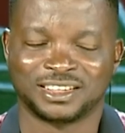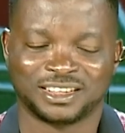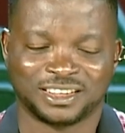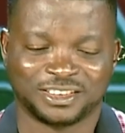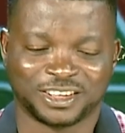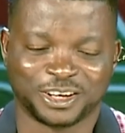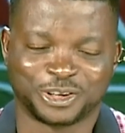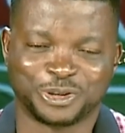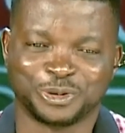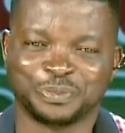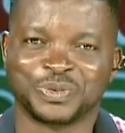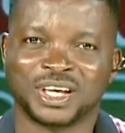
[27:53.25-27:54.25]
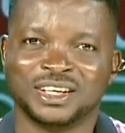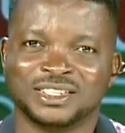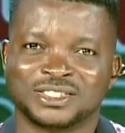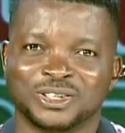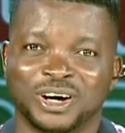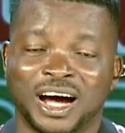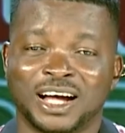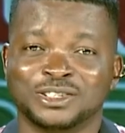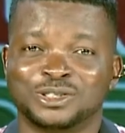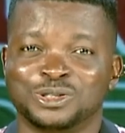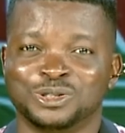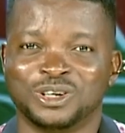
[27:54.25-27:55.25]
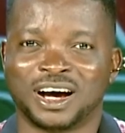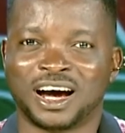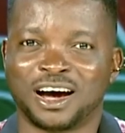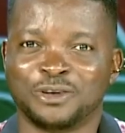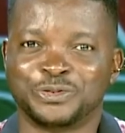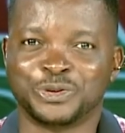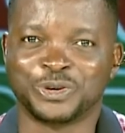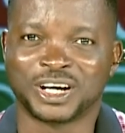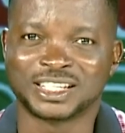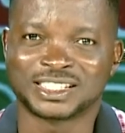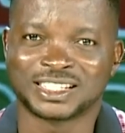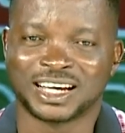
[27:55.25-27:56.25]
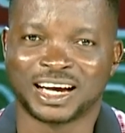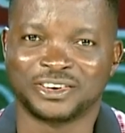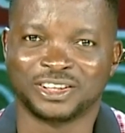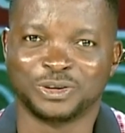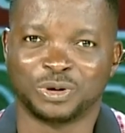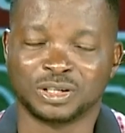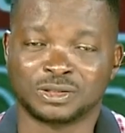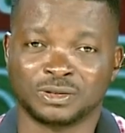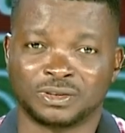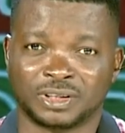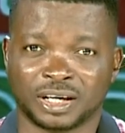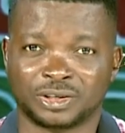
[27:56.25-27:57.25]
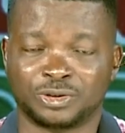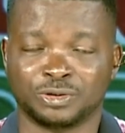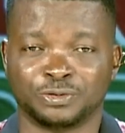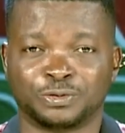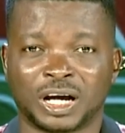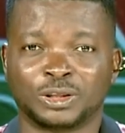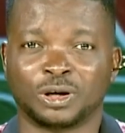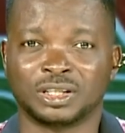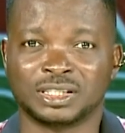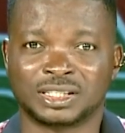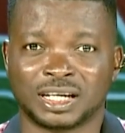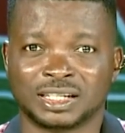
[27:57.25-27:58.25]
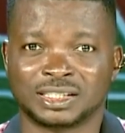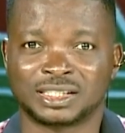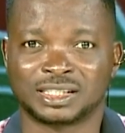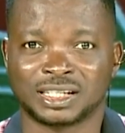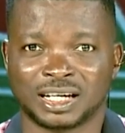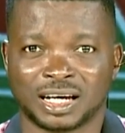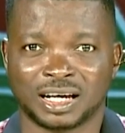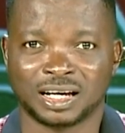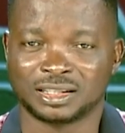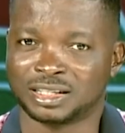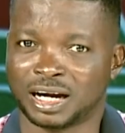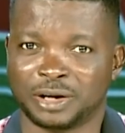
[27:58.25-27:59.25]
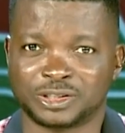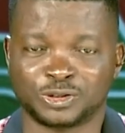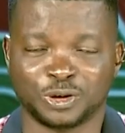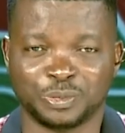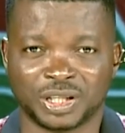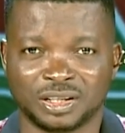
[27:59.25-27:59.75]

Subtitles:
Thank you. So, and to viewers, I really want to thank you. For adolescents, there are so many